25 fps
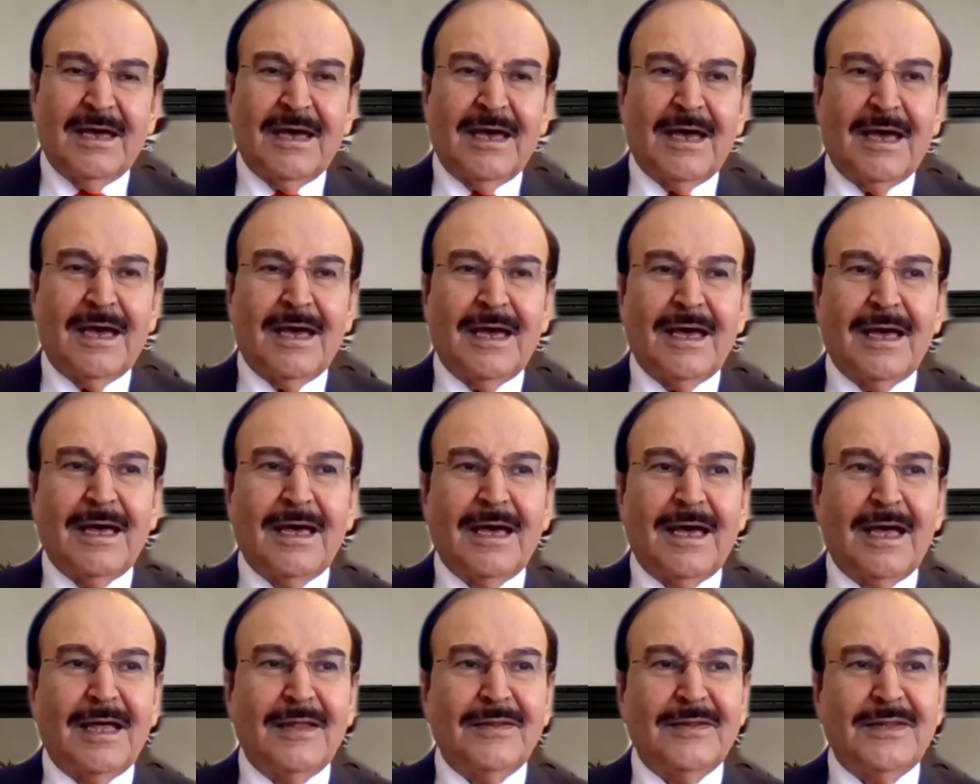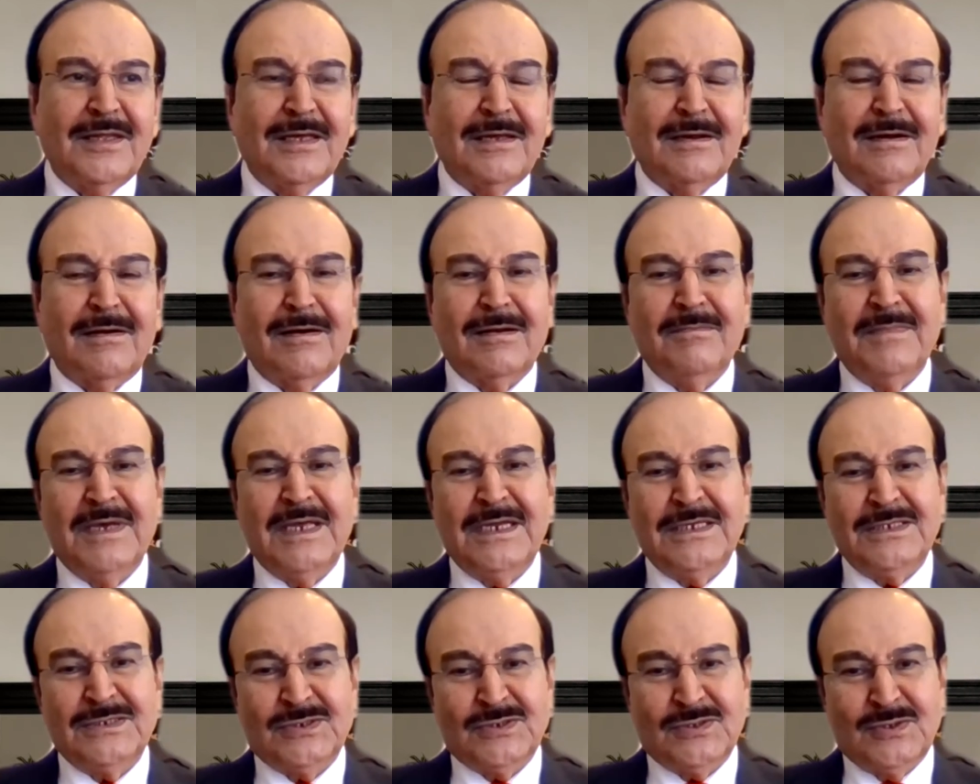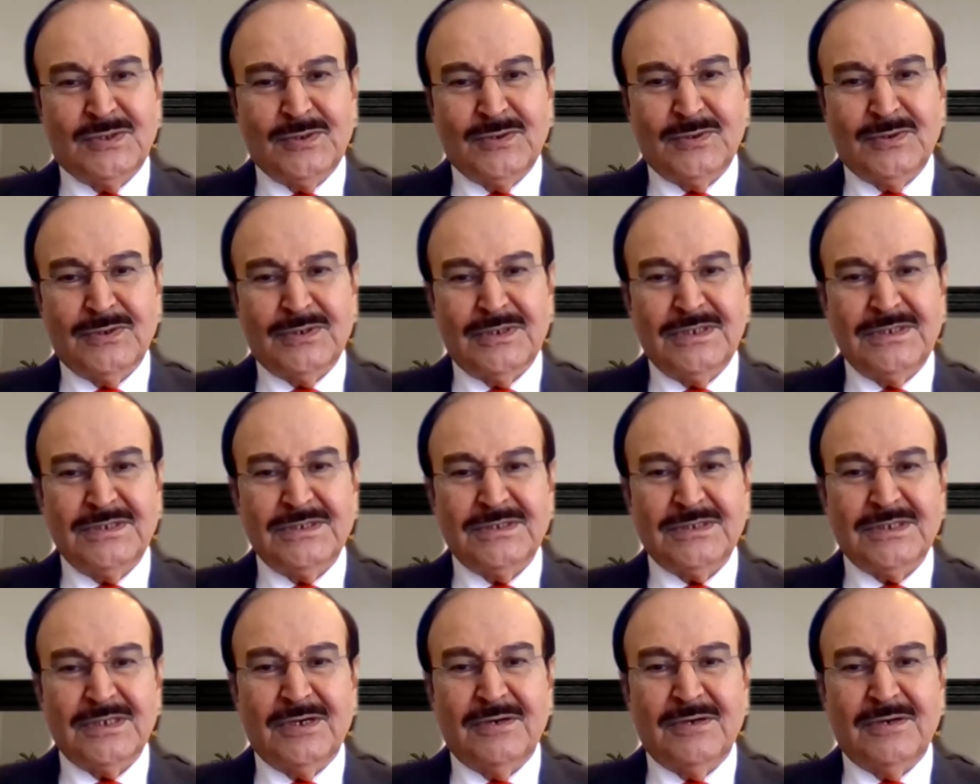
And there are many stories